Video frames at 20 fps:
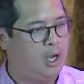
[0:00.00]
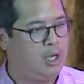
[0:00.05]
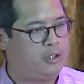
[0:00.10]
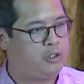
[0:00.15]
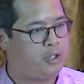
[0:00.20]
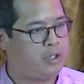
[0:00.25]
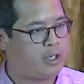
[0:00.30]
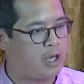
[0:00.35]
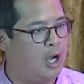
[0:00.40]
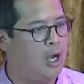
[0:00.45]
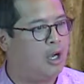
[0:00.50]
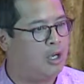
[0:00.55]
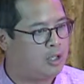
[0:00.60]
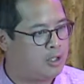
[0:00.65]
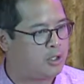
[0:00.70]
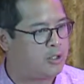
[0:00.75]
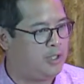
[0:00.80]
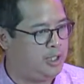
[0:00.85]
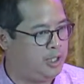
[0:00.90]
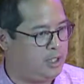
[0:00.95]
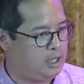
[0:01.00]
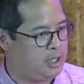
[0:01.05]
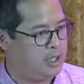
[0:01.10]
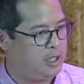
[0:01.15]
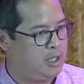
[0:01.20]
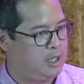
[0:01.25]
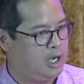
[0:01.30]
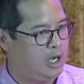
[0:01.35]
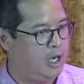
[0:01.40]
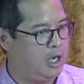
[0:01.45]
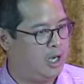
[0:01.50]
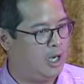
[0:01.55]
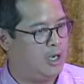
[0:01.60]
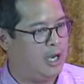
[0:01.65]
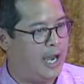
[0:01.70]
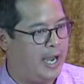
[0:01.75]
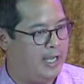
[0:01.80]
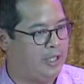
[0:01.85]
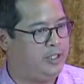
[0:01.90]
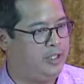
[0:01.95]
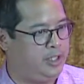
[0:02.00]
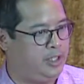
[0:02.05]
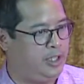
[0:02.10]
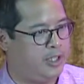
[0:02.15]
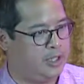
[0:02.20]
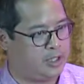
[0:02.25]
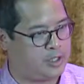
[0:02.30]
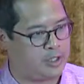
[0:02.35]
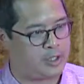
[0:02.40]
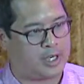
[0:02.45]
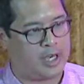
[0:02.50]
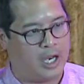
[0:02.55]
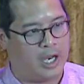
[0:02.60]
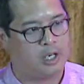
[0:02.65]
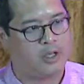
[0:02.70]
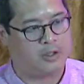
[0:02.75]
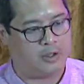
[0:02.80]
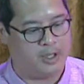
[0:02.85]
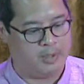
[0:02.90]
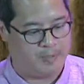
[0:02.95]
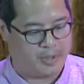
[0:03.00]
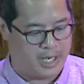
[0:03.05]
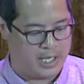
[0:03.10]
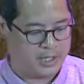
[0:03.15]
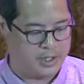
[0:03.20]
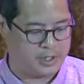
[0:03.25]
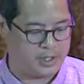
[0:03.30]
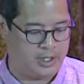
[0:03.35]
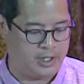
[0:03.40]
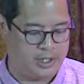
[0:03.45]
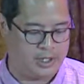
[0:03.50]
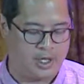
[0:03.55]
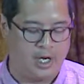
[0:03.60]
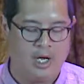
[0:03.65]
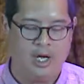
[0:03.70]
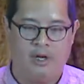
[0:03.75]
to concrete ideas, concrete policies,